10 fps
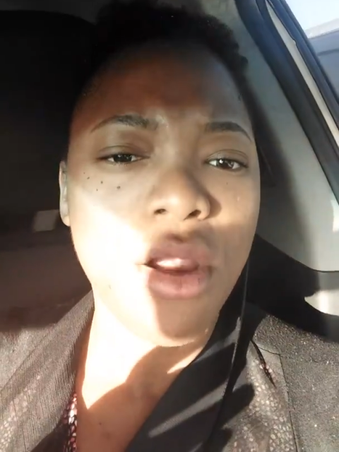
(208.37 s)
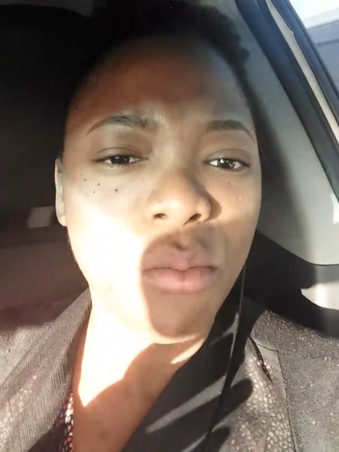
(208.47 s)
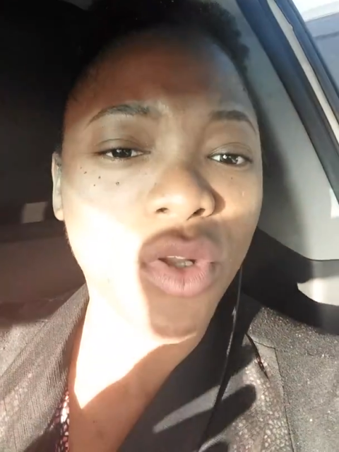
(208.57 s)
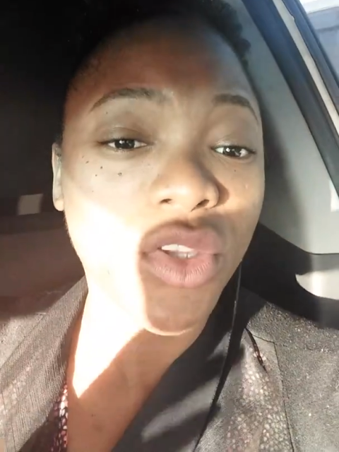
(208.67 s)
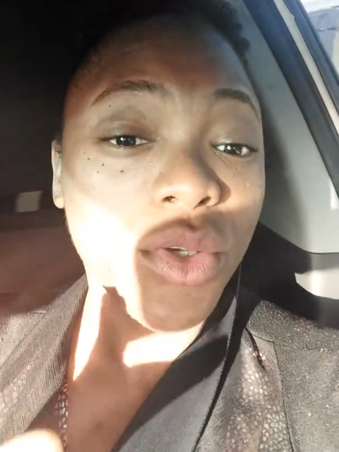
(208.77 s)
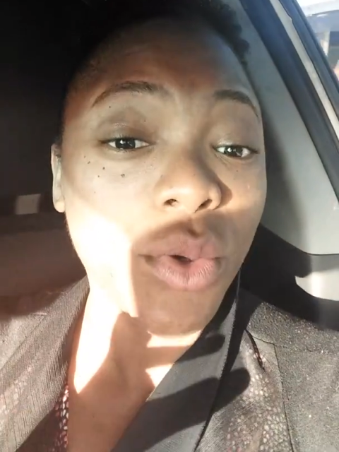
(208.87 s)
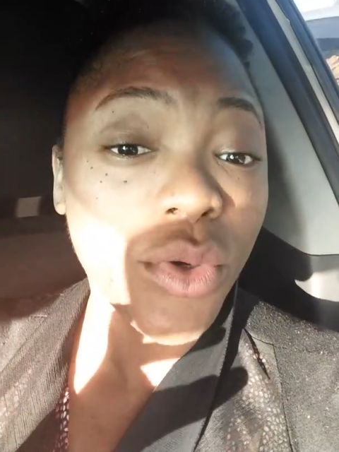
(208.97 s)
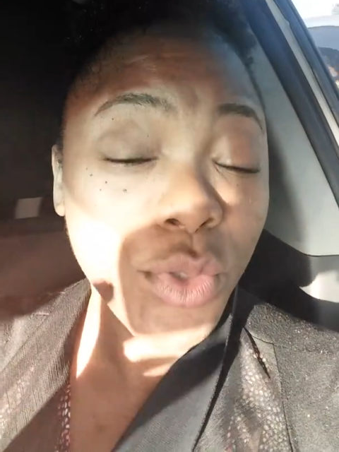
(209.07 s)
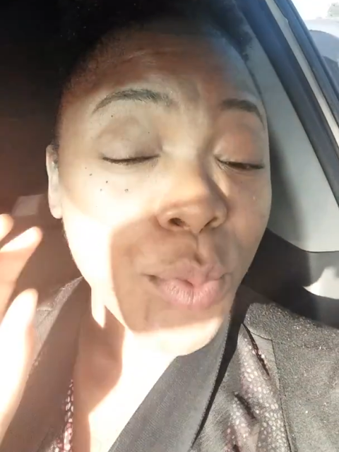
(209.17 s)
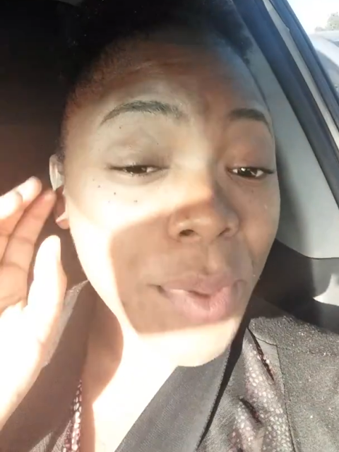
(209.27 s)
but you
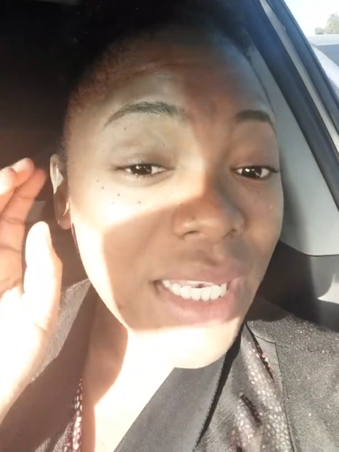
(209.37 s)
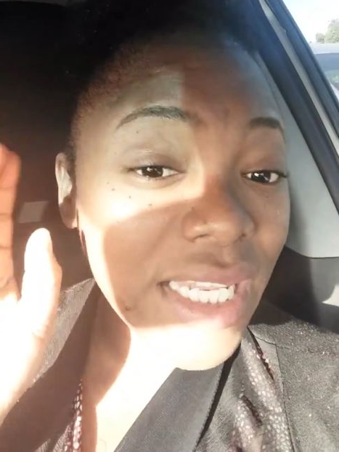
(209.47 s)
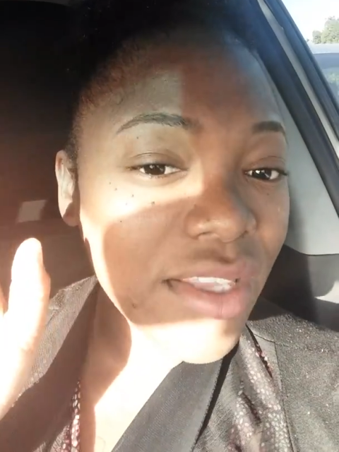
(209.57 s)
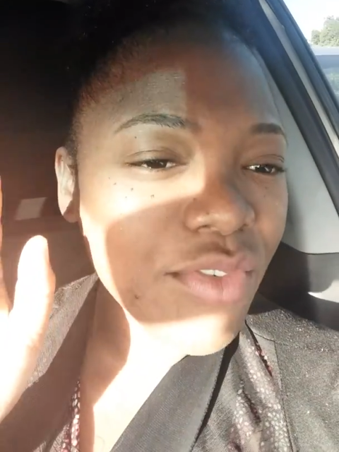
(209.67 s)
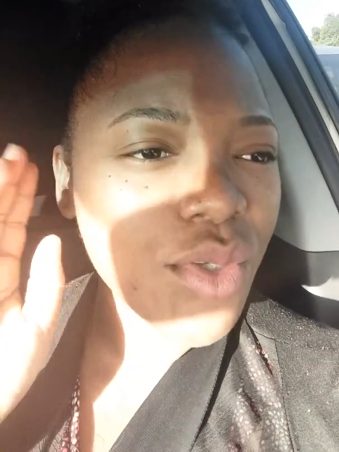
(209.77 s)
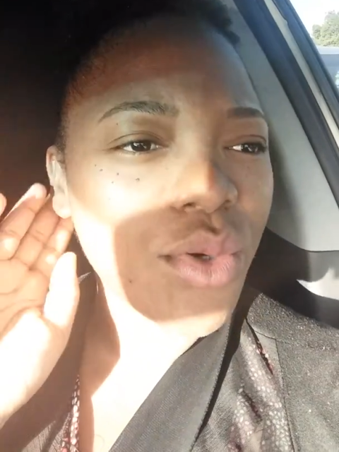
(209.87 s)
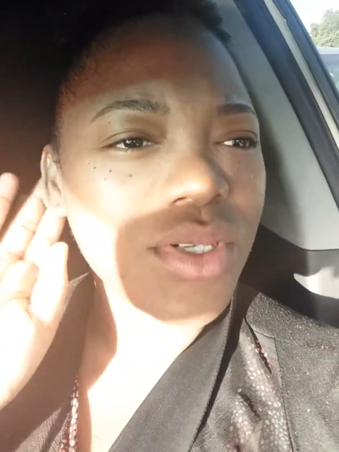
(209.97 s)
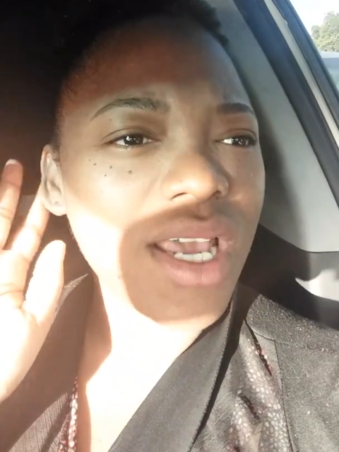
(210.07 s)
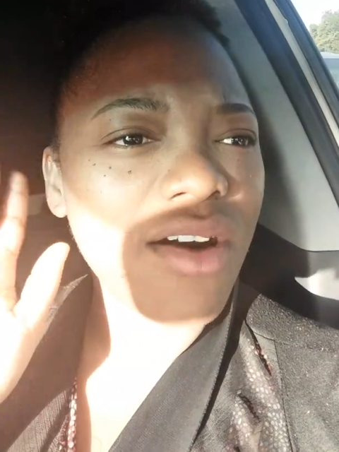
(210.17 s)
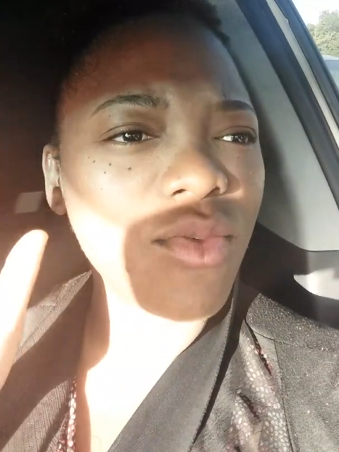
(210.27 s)
believe you
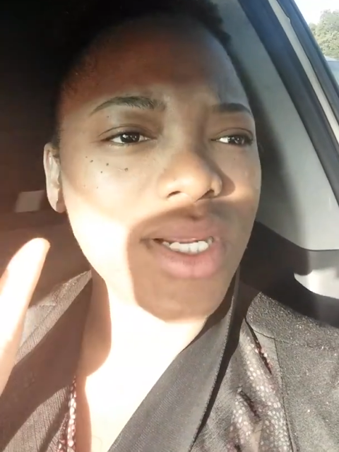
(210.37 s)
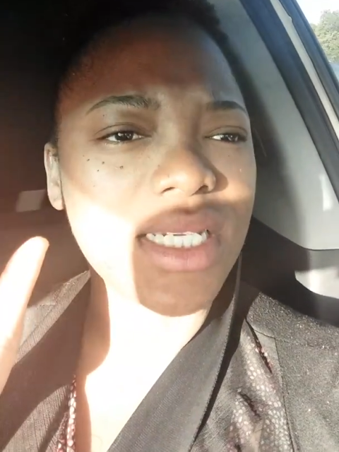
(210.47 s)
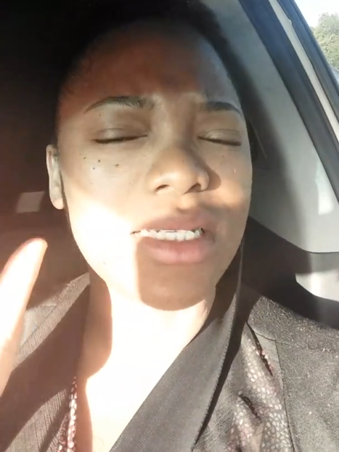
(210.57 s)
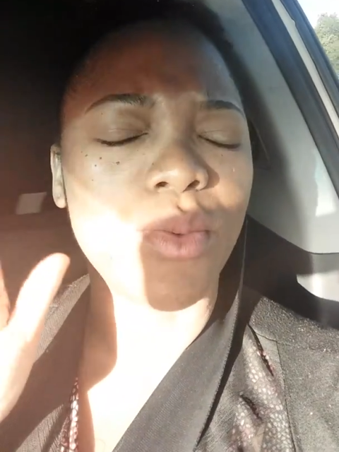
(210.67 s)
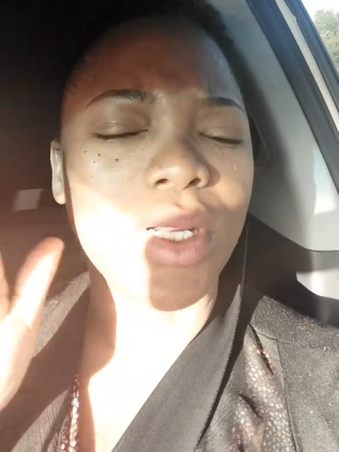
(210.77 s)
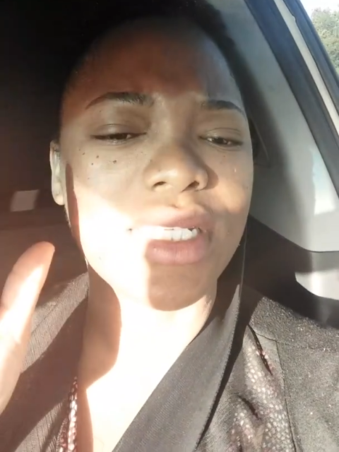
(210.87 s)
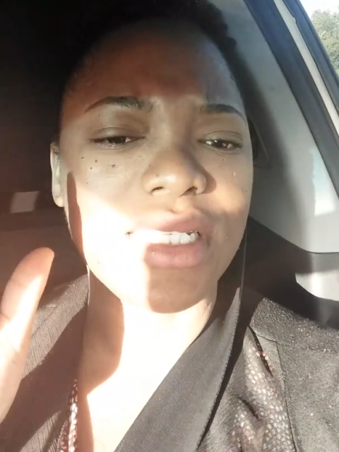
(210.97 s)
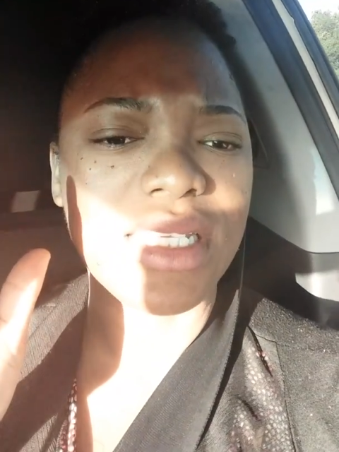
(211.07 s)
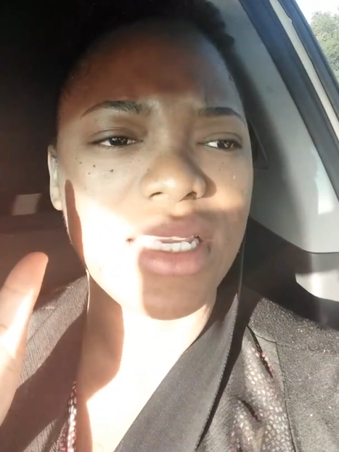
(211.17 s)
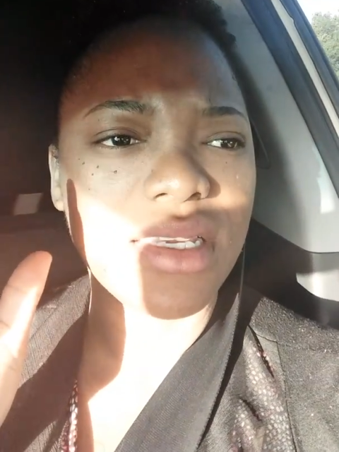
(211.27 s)
don't have what
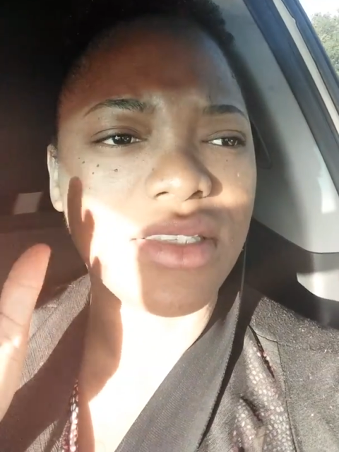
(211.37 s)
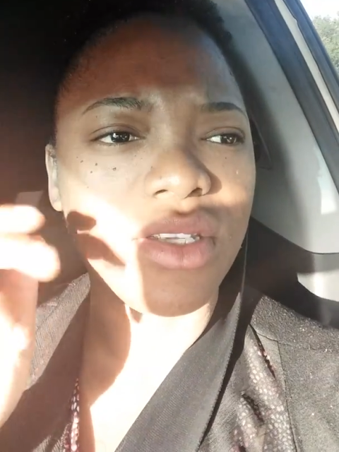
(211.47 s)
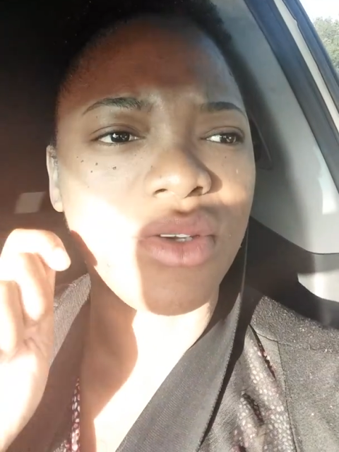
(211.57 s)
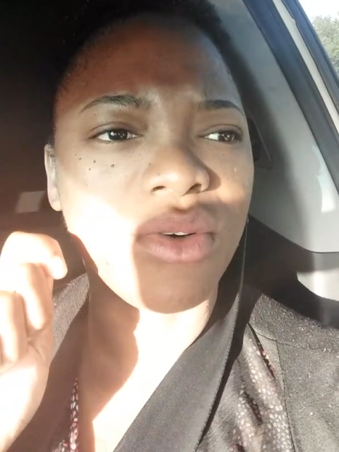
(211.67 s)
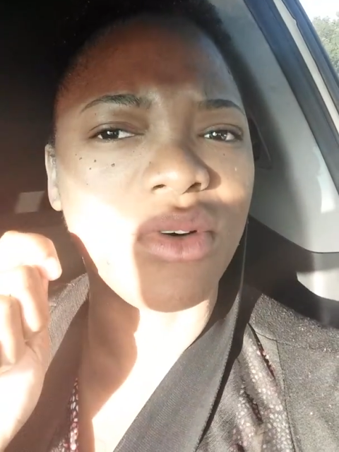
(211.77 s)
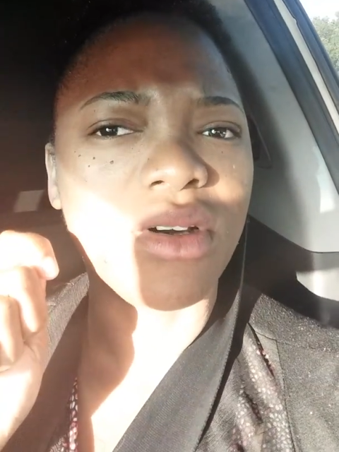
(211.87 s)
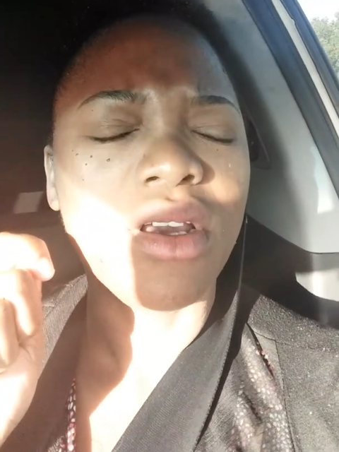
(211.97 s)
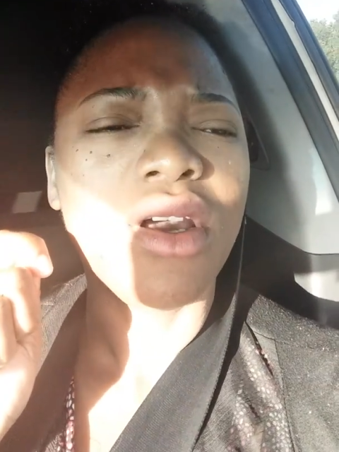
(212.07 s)
it takes, you know,